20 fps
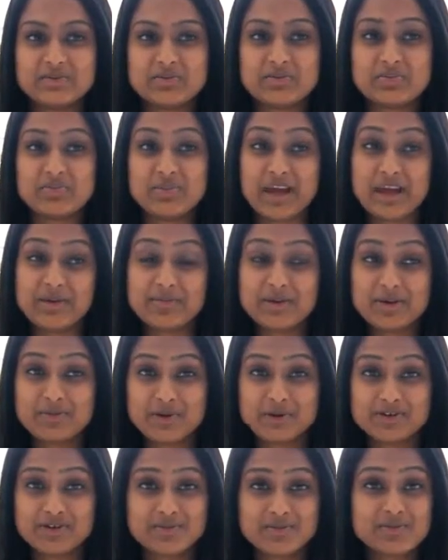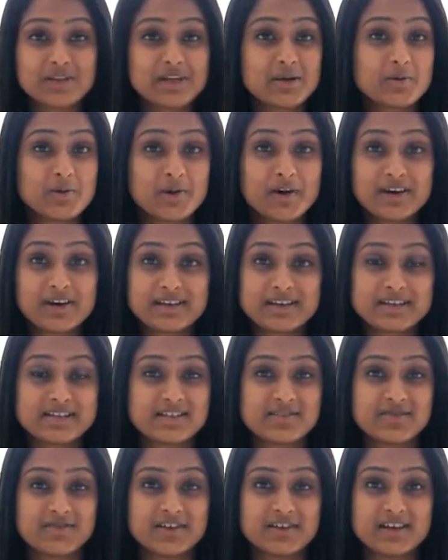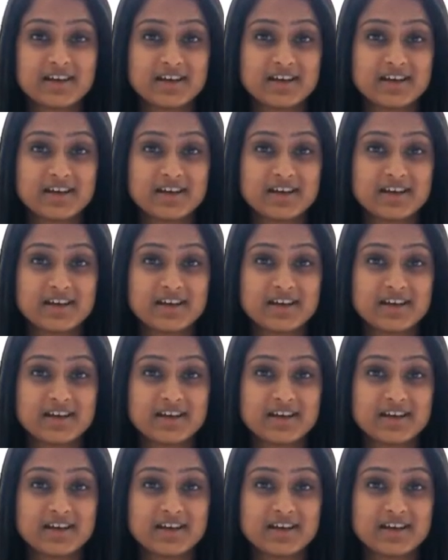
maybe possibly work in different